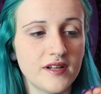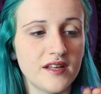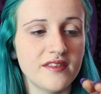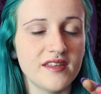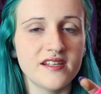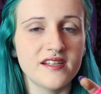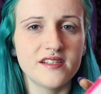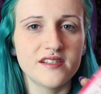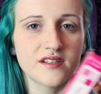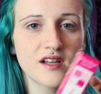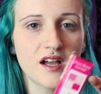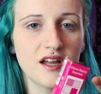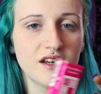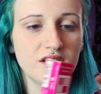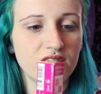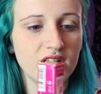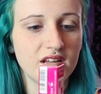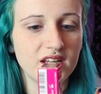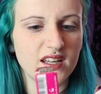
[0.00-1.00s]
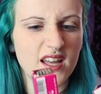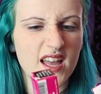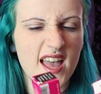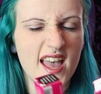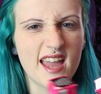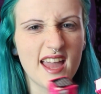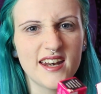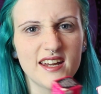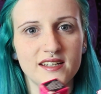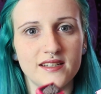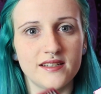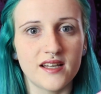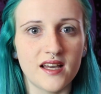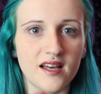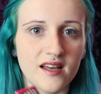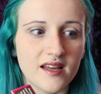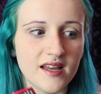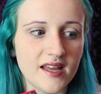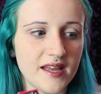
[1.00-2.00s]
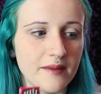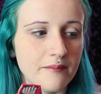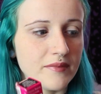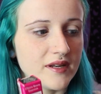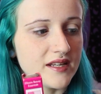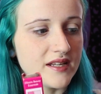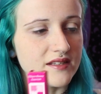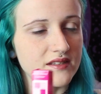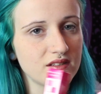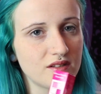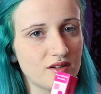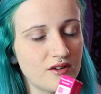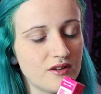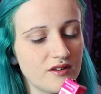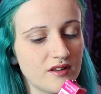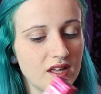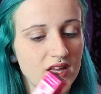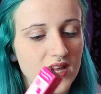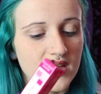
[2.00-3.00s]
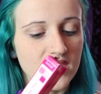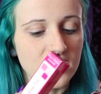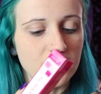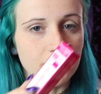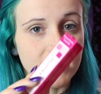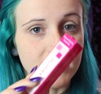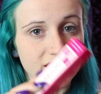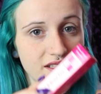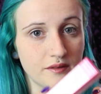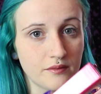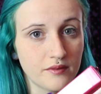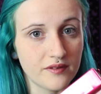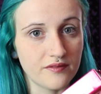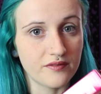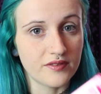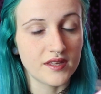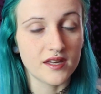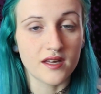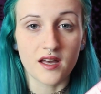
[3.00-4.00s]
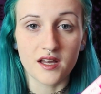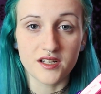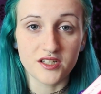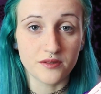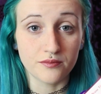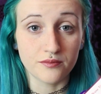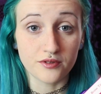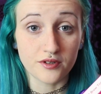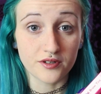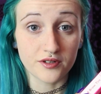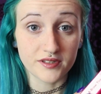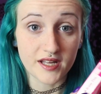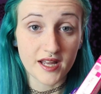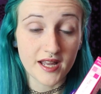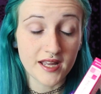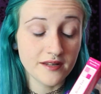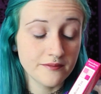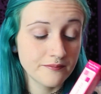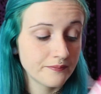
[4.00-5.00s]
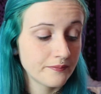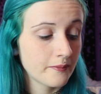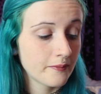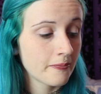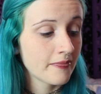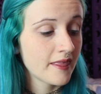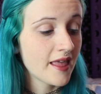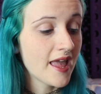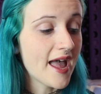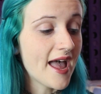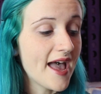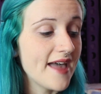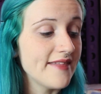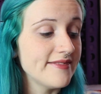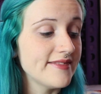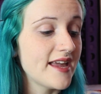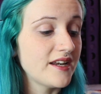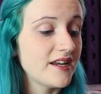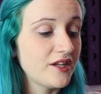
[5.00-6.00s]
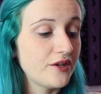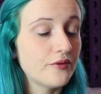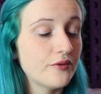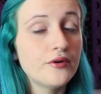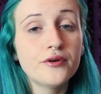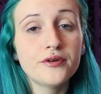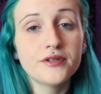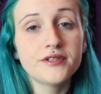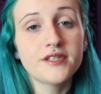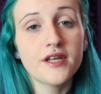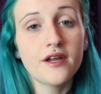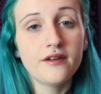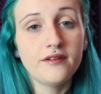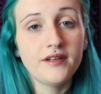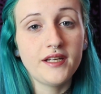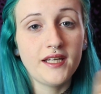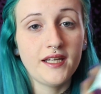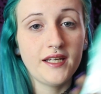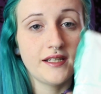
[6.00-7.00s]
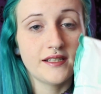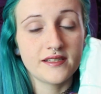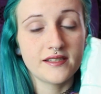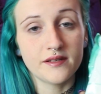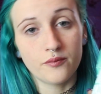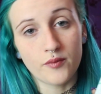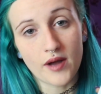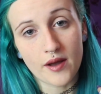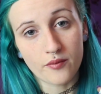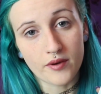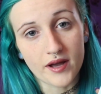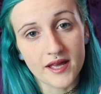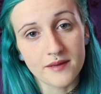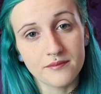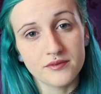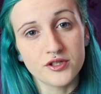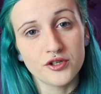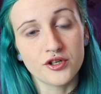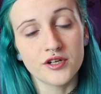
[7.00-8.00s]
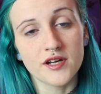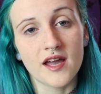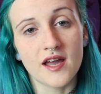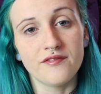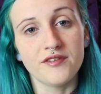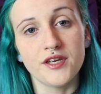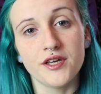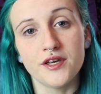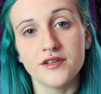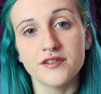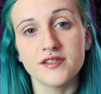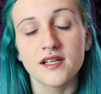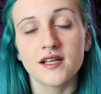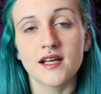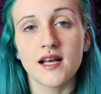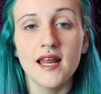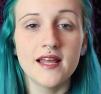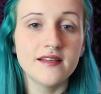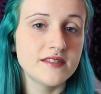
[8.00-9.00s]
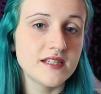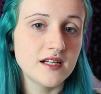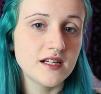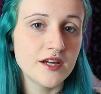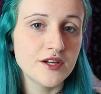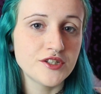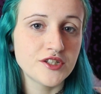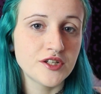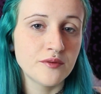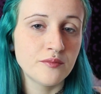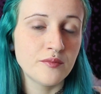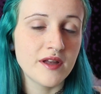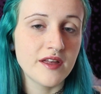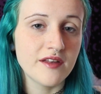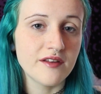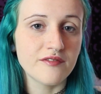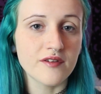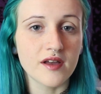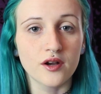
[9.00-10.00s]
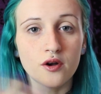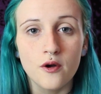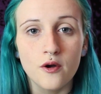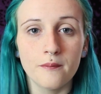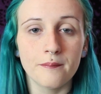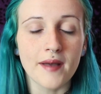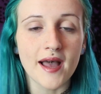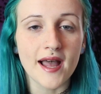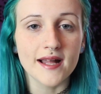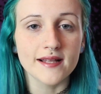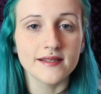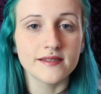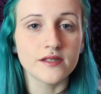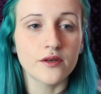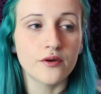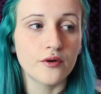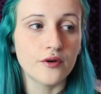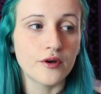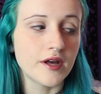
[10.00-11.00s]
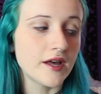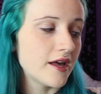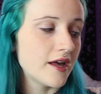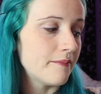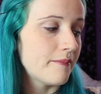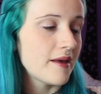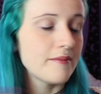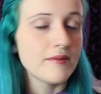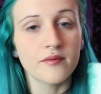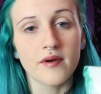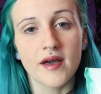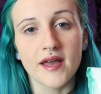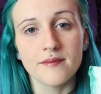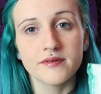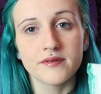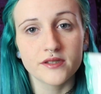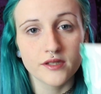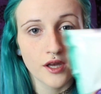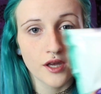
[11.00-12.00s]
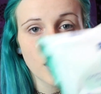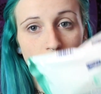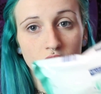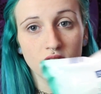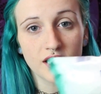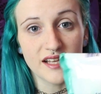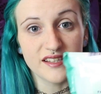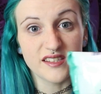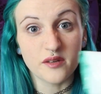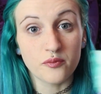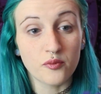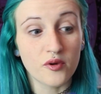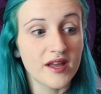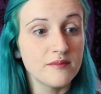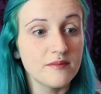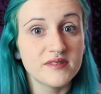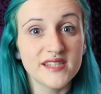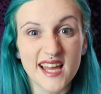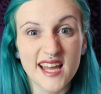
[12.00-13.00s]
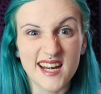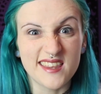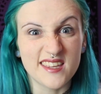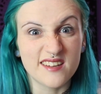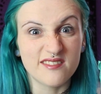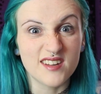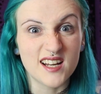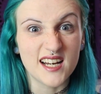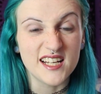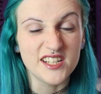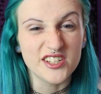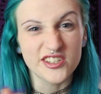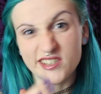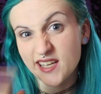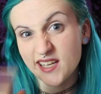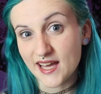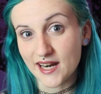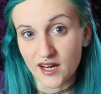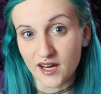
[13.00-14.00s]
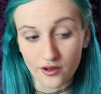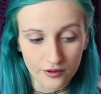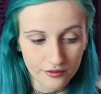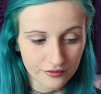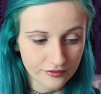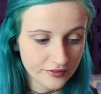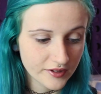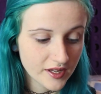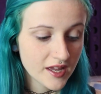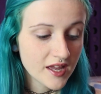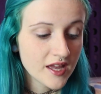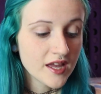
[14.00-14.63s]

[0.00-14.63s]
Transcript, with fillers: Now this is kind of like a henna dye, but it's not. You mix it with the hydrogen peroxide. And then you also need some wet wipes. You can either use cleansing lotion with cotton pads or baby wipes, cleansing wipes, anything really just to get it off.